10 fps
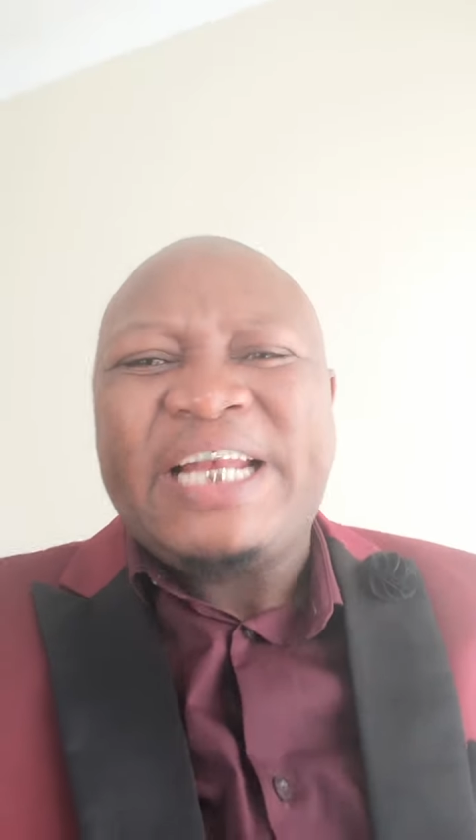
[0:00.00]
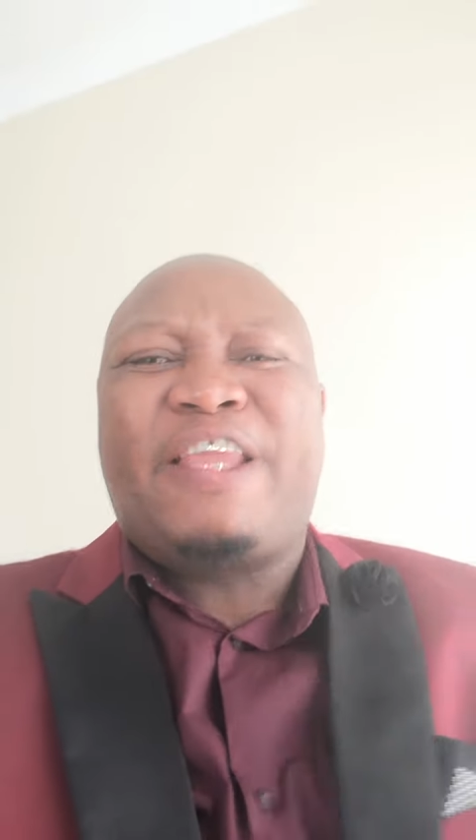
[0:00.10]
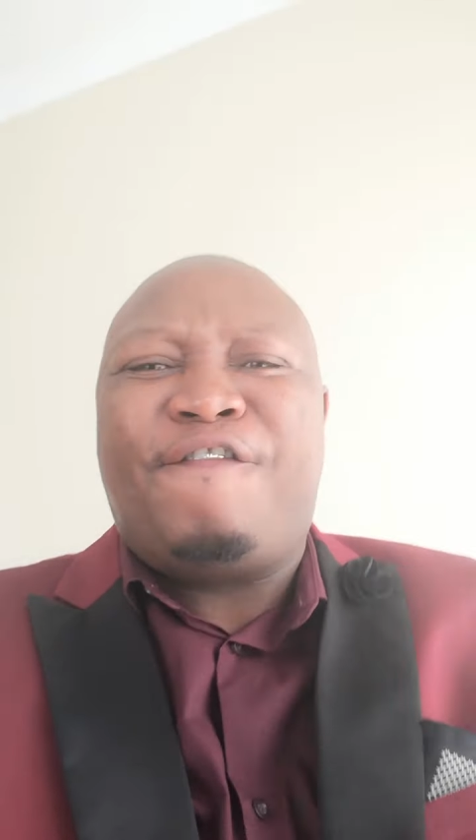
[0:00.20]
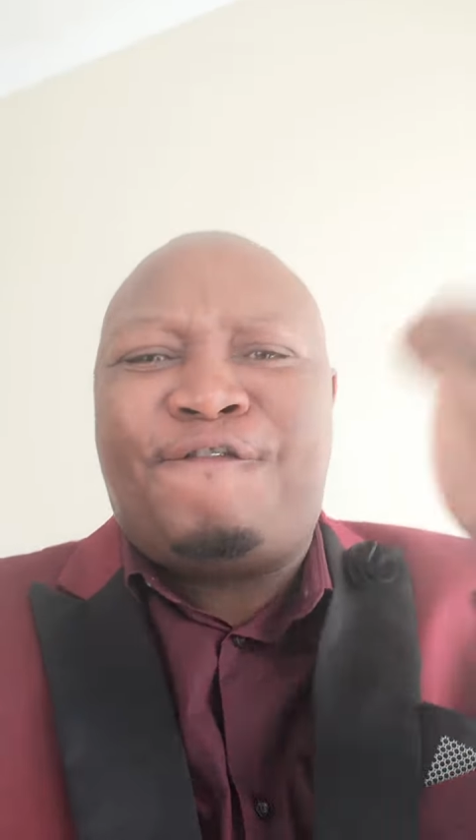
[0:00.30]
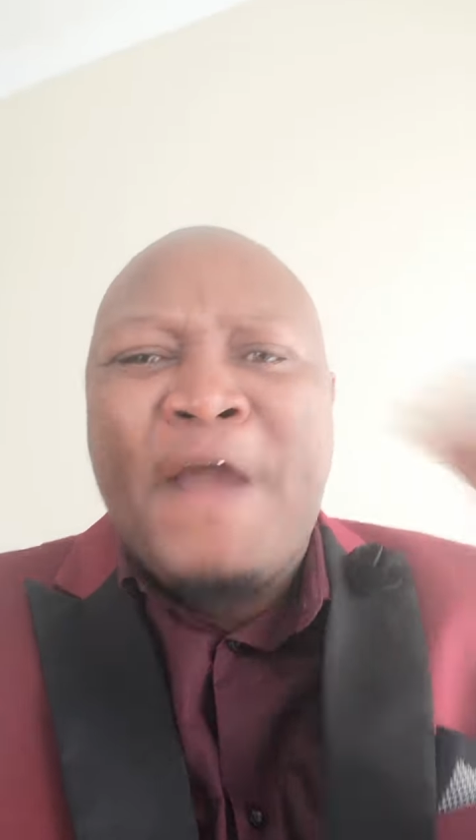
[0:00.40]

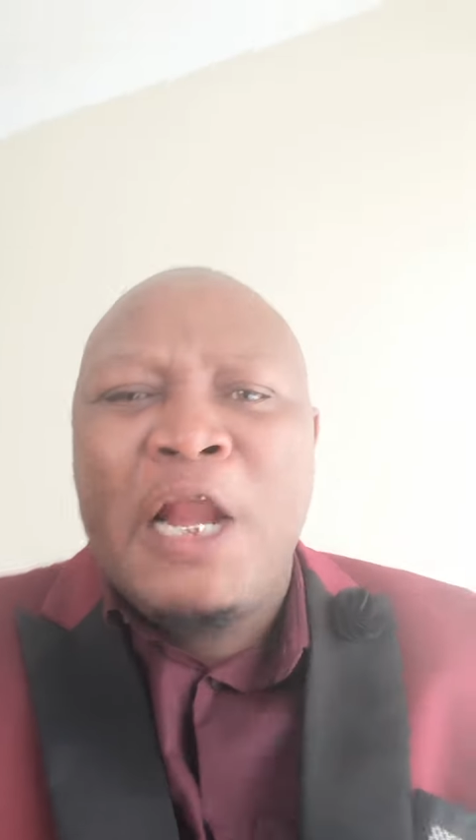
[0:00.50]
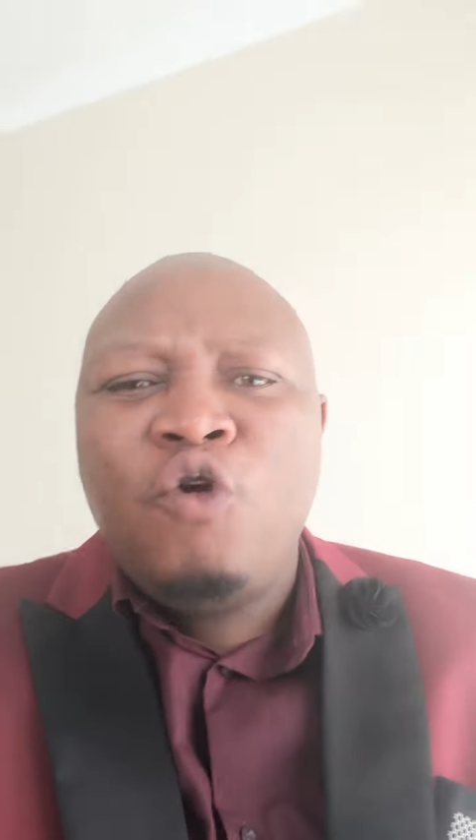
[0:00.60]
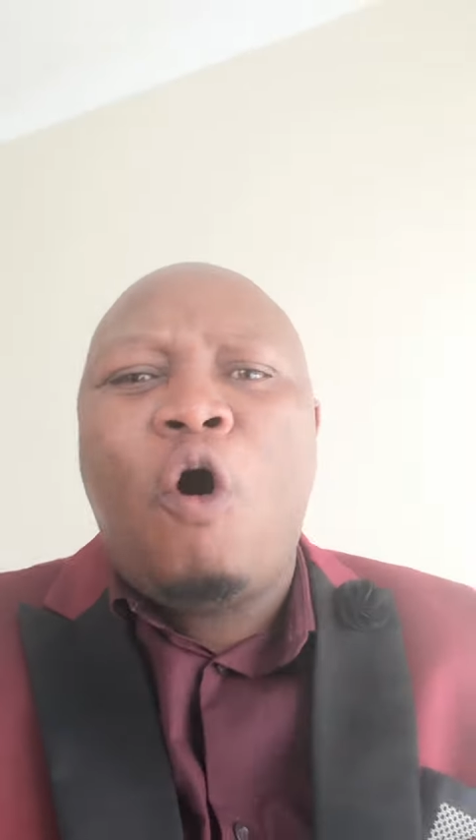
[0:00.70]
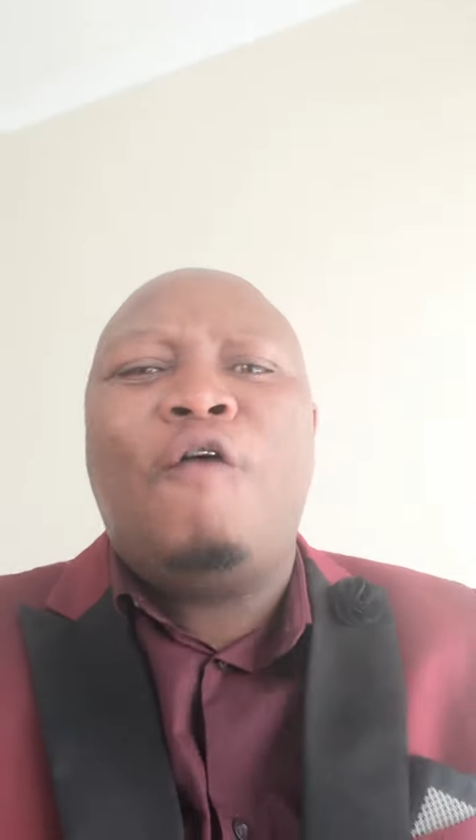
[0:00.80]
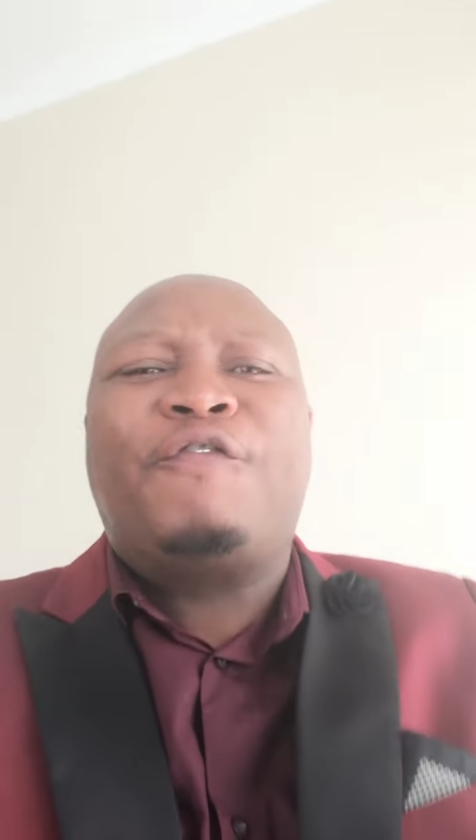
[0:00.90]
the
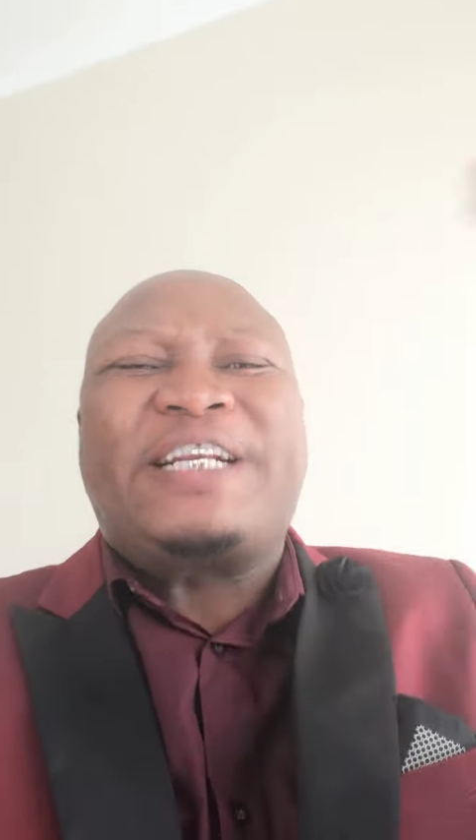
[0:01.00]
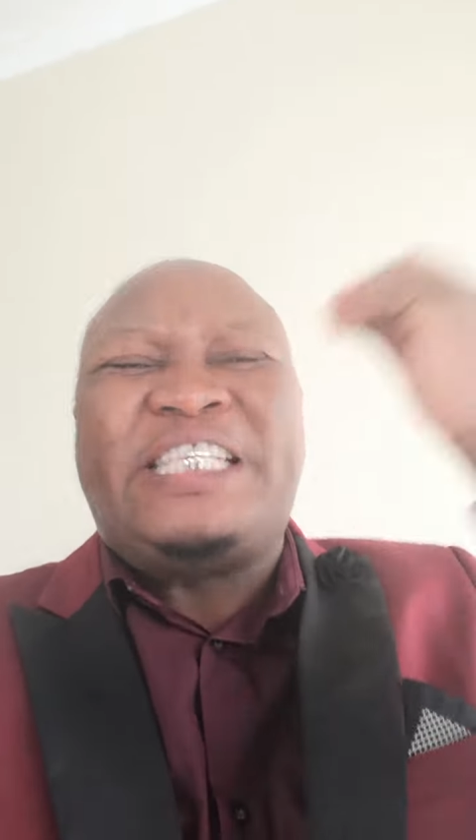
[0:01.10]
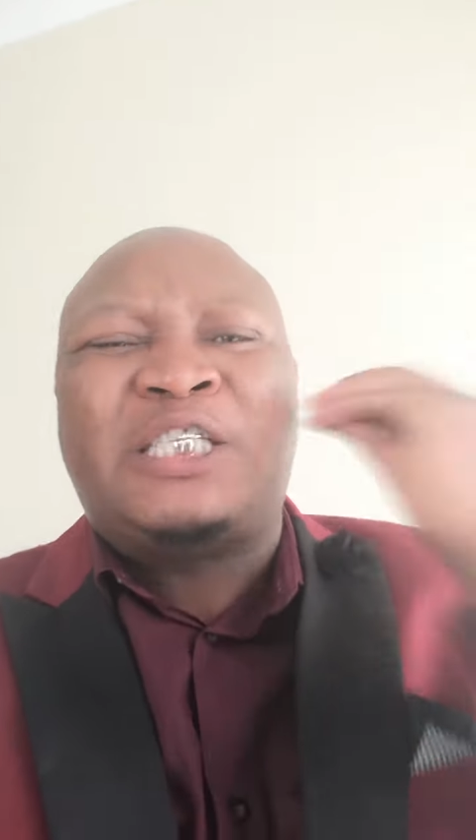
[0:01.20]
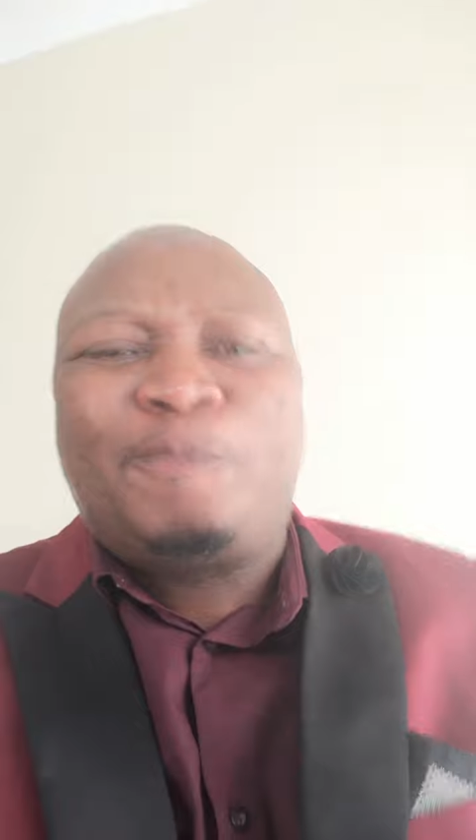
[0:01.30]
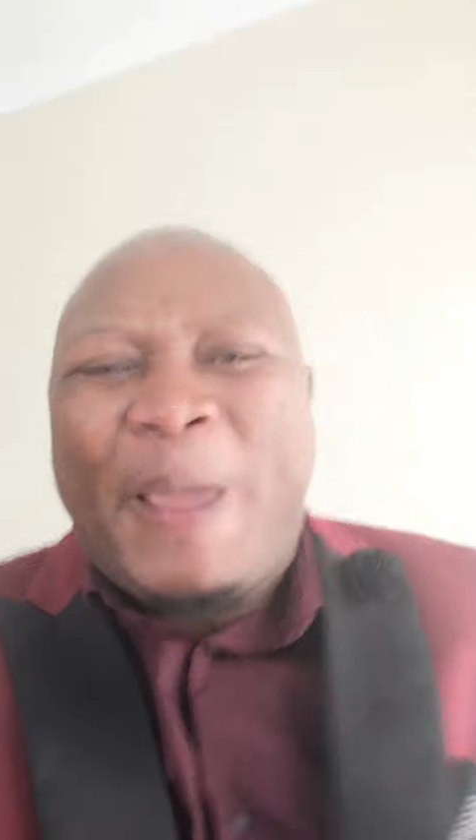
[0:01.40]
value of
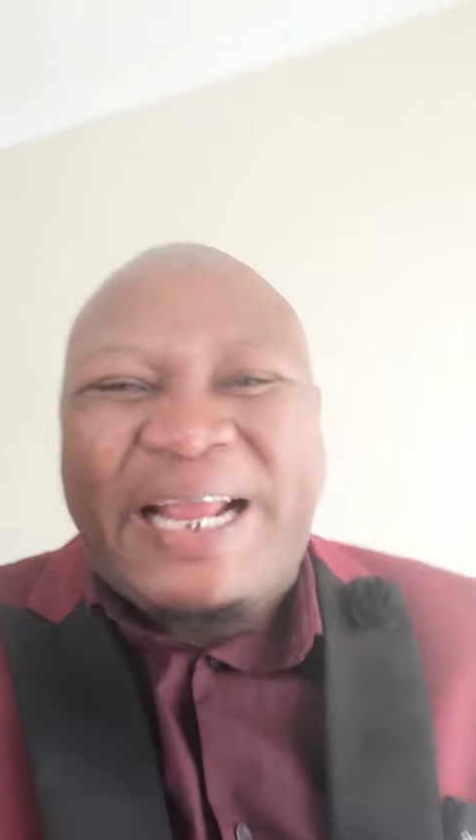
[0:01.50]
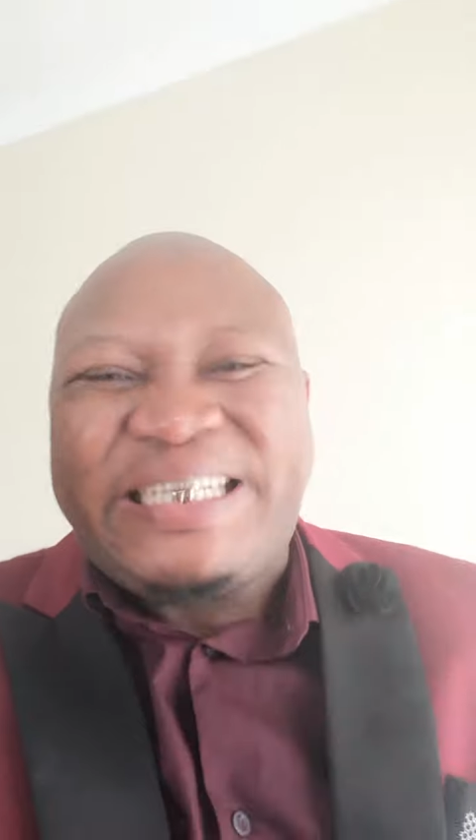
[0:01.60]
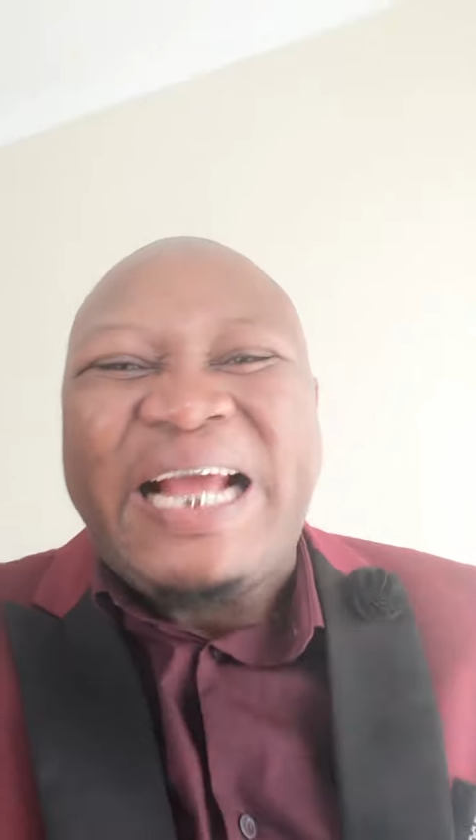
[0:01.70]
respect